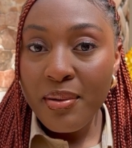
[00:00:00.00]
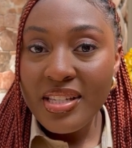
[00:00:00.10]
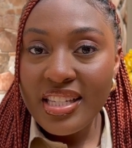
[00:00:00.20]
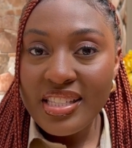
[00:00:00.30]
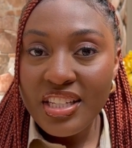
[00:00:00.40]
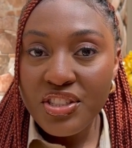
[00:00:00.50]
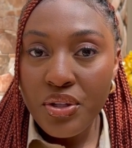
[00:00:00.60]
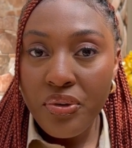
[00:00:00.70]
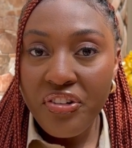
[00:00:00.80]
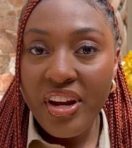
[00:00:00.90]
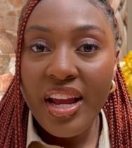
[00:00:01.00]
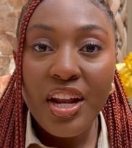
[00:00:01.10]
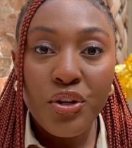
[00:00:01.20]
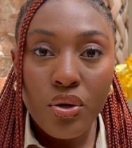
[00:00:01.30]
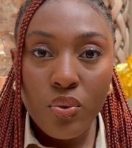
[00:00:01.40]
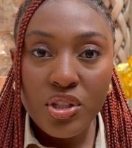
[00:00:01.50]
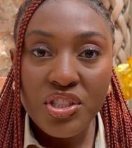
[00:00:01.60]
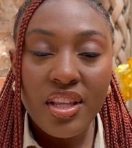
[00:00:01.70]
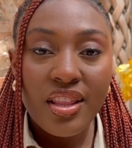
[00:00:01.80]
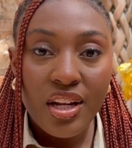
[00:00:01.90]
is Issy Jewere, and you're
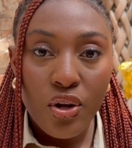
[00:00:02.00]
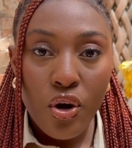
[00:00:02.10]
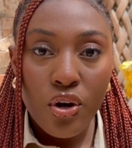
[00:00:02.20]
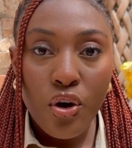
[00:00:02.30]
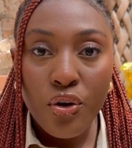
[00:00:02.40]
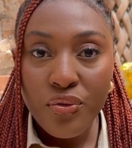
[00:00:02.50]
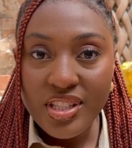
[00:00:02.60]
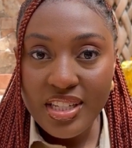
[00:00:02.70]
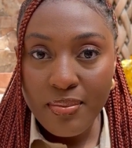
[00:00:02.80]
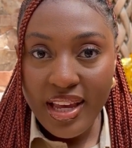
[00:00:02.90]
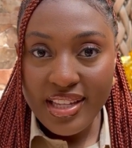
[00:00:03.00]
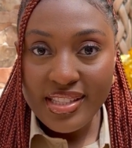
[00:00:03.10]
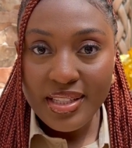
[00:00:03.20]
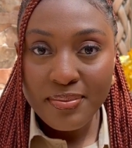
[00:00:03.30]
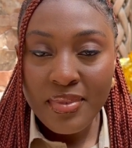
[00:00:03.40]
watching the Log on Written by Issy.